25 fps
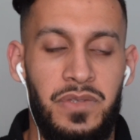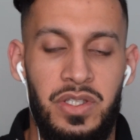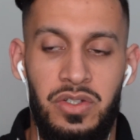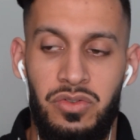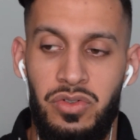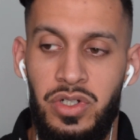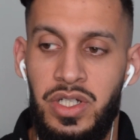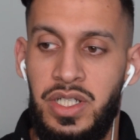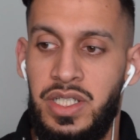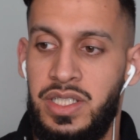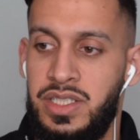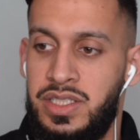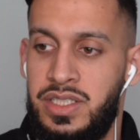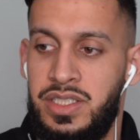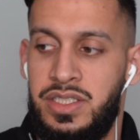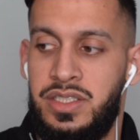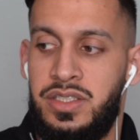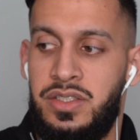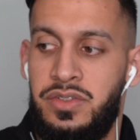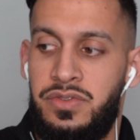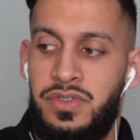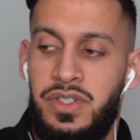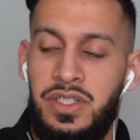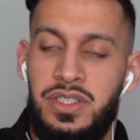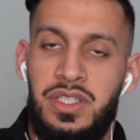Right? It's just
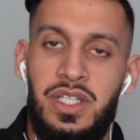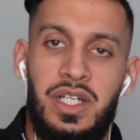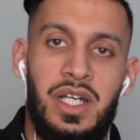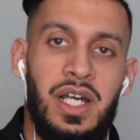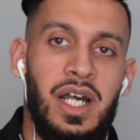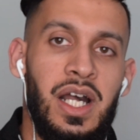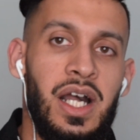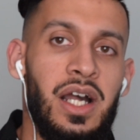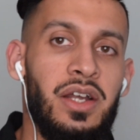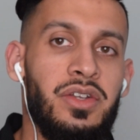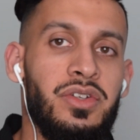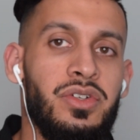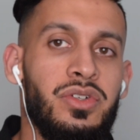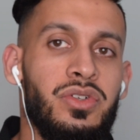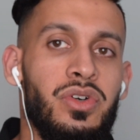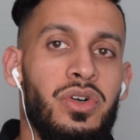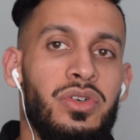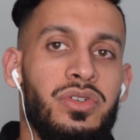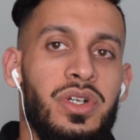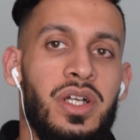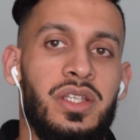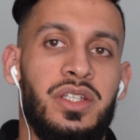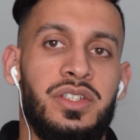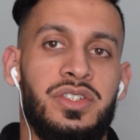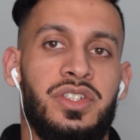the fact that how you go
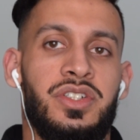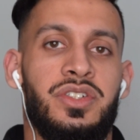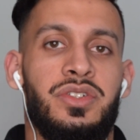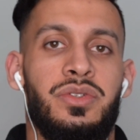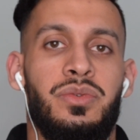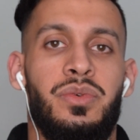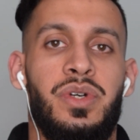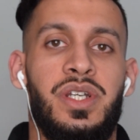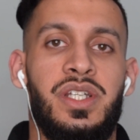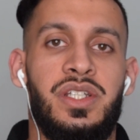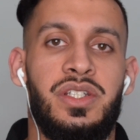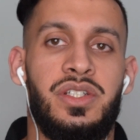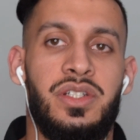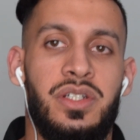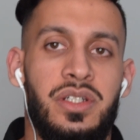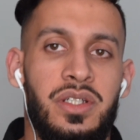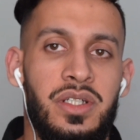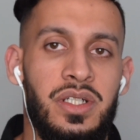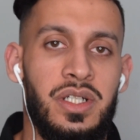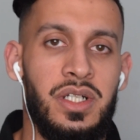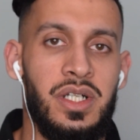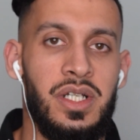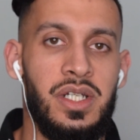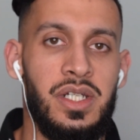around the situation,